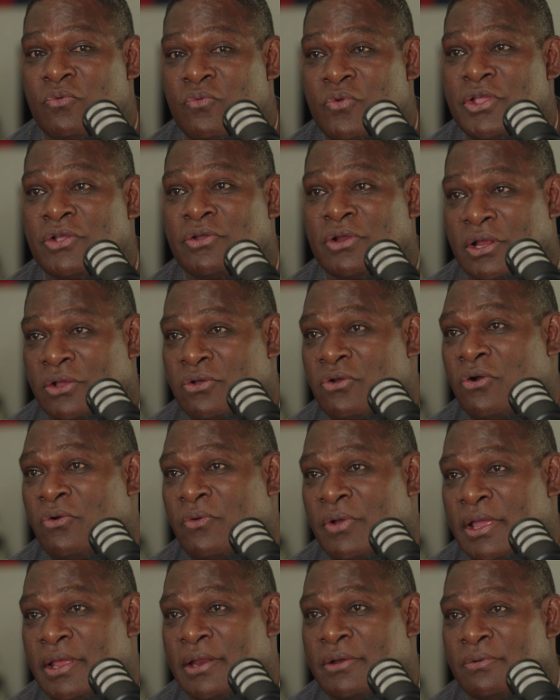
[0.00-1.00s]
we're gonna
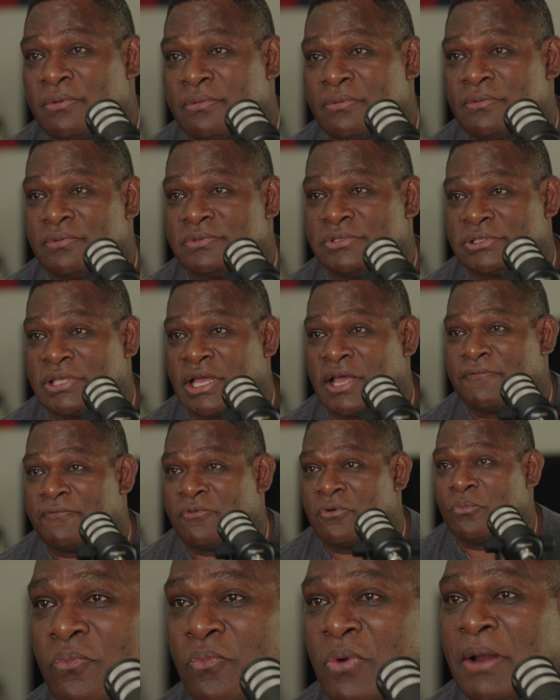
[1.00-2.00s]
go and start
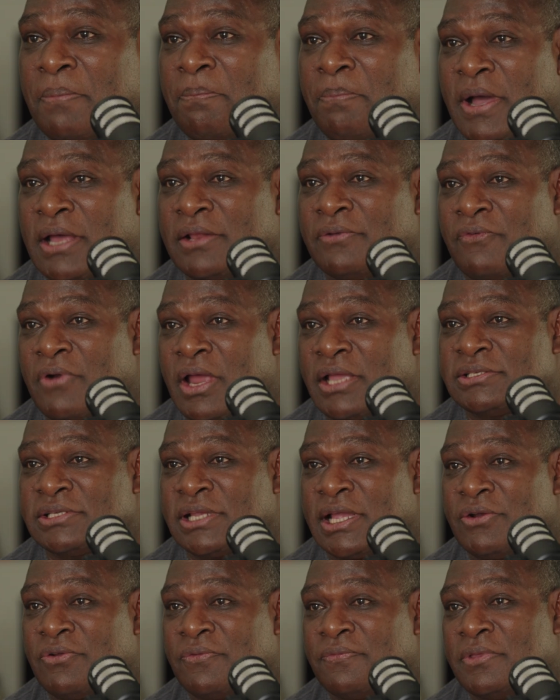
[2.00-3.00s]
from one part, right
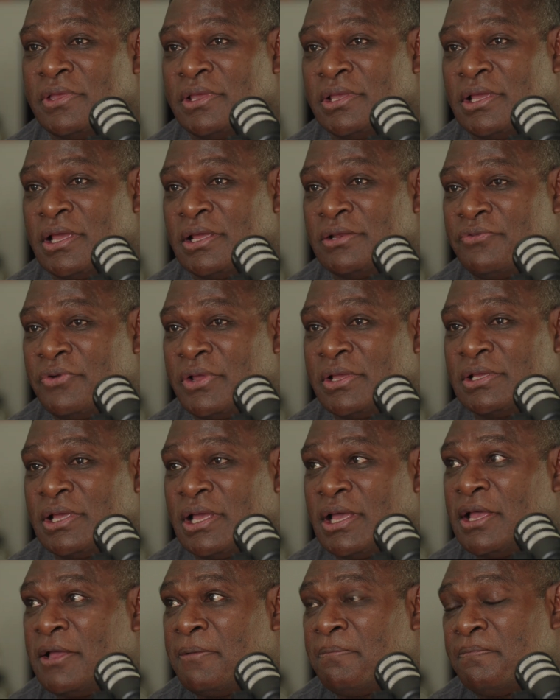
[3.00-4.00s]
side of the
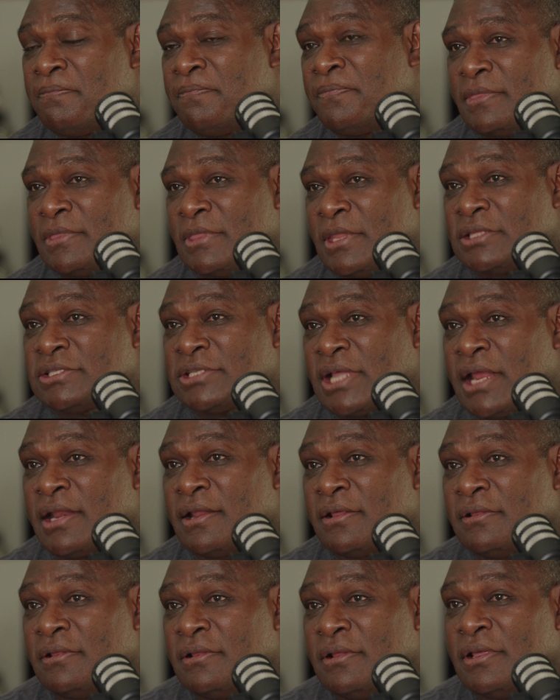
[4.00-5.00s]

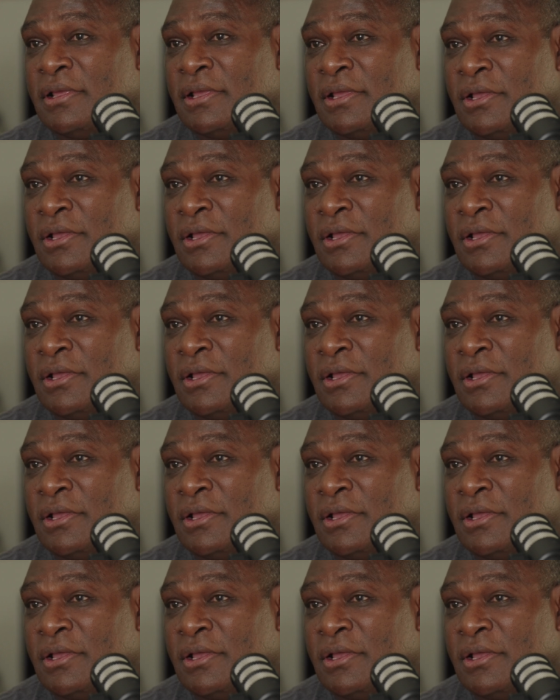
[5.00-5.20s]
tunnel.